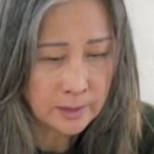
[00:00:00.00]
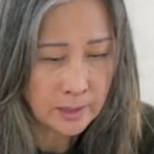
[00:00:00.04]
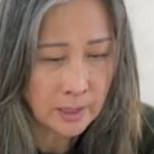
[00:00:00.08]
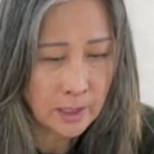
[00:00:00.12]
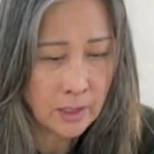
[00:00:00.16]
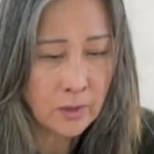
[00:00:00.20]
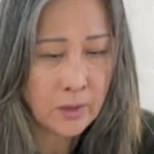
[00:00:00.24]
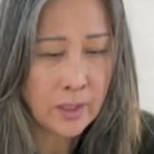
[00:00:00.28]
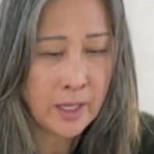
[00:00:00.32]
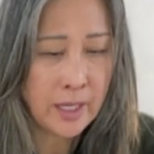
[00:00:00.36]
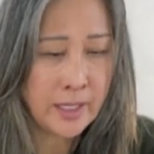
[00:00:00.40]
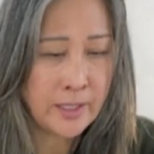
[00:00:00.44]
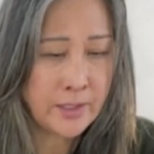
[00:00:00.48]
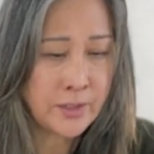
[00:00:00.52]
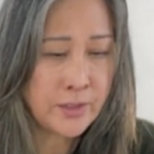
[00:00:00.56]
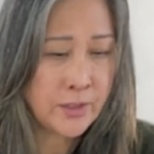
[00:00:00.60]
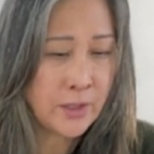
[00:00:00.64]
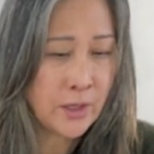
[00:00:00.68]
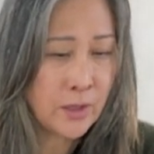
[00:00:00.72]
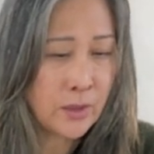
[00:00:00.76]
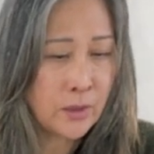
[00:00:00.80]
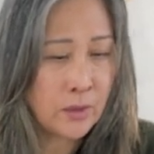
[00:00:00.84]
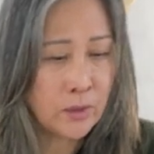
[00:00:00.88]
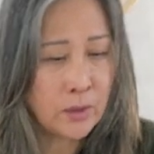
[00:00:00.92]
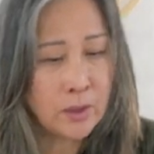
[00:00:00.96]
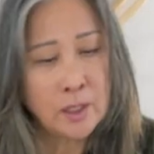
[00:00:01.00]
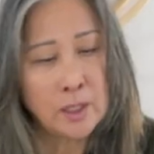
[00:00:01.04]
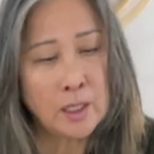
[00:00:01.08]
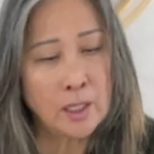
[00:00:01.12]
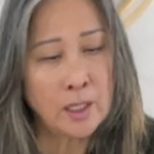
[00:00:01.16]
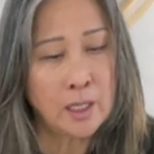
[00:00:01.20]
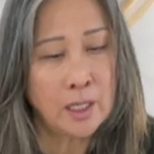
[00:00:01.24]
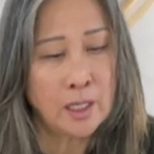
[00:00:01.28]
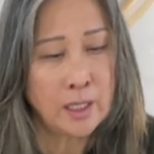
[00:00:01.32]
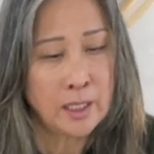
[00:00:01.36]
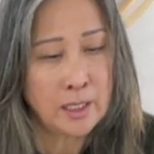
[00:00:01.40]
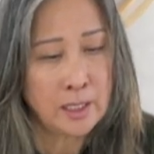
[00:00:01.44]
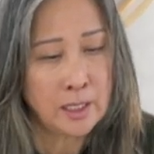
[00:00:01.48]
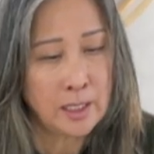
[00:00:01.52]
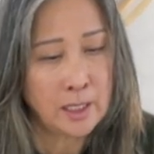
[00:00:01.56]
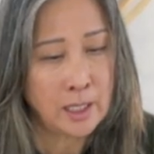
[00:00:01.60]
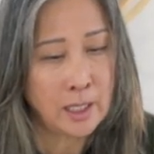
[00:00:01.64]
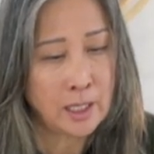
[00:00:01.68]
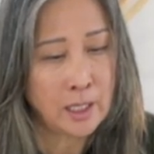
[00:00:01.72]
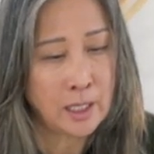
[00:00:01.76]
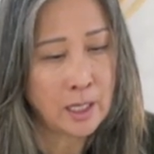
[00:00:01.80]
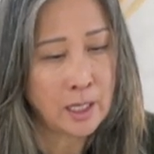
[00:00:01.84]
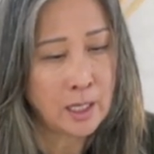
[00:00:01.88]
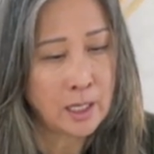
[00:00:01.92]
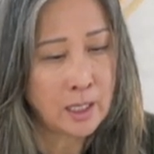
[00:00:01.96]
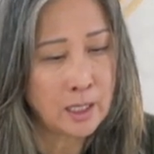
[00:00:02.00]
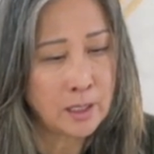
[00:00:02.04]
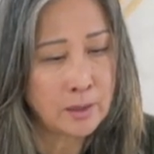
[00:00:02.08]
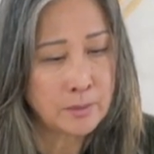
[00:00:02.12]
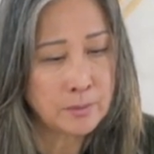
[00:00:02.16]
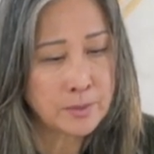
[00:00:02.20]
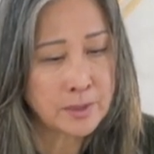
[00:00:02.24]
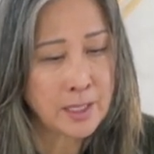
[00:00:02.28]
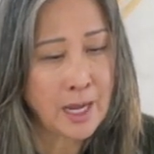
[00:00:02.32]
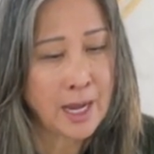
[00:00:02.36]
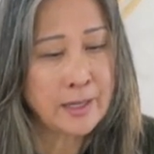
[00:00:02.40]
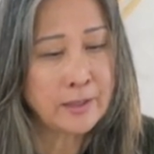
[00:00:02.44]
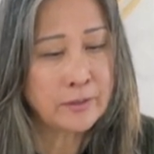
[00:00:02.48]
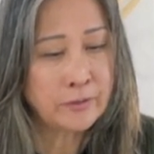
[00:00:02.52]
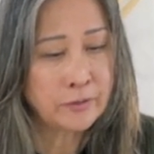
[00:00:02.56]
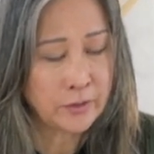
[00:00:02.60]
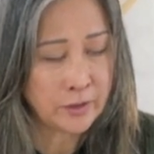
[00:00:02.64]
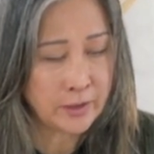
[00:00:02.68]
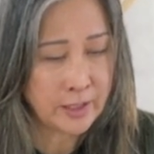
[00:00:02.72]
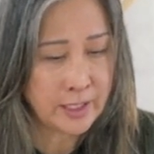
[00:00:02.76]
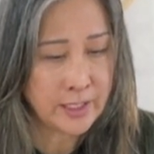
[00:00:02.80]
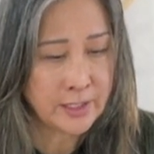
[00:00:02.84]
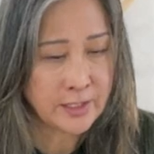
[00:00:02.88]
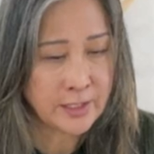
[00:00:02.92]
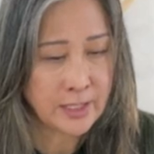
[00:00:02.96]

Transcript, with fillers: Okay, so title for this